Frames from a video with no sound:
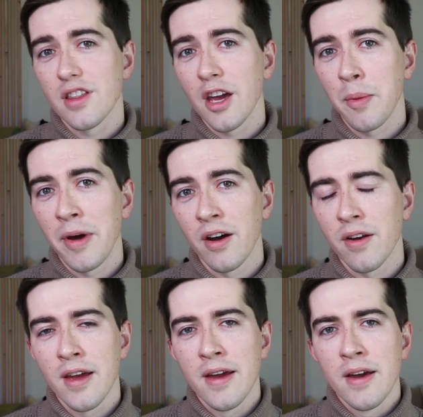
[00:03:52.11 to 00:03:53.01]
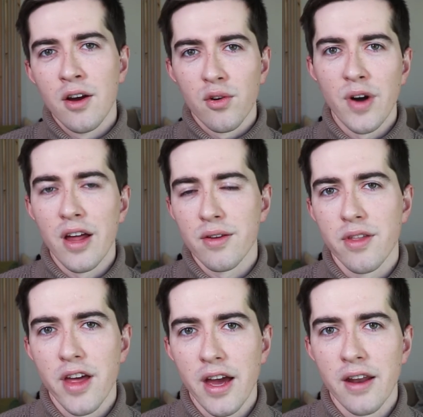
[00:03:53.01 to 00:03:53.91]
think about rather
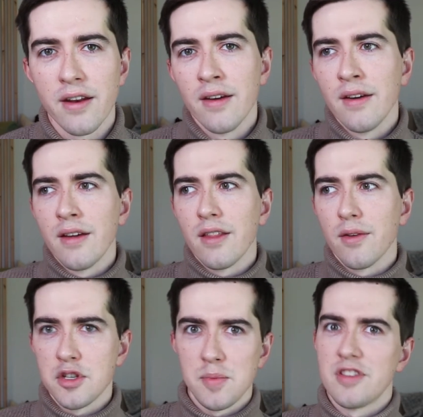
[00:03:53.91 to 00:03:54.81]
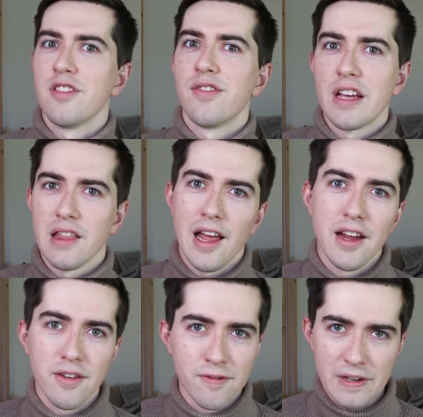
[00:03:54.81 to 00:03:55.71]
than the specific
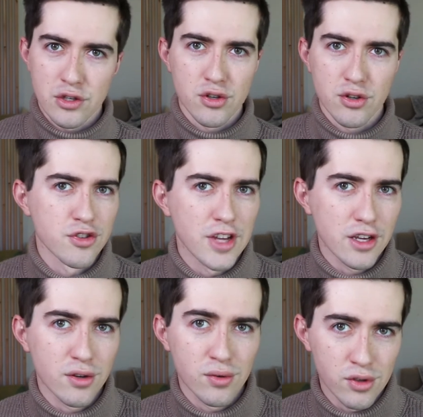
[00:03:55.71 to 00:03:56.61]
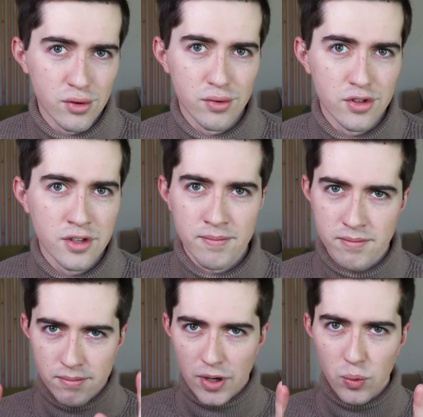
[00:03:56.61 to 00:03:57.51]
light fixtures that you use.
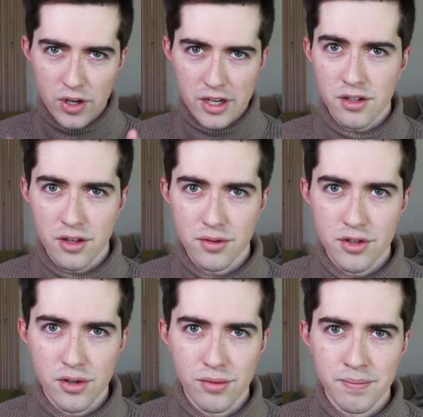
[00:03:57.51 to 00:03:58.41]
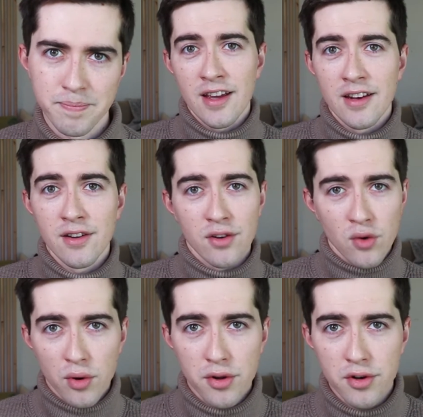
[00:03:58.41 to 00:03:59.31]
But we'll get to those too. In
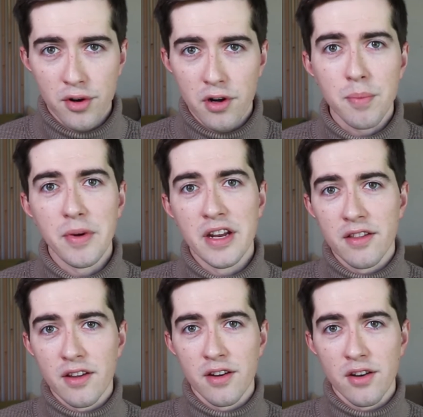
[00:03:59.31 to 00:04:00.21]
Northern Europe and in the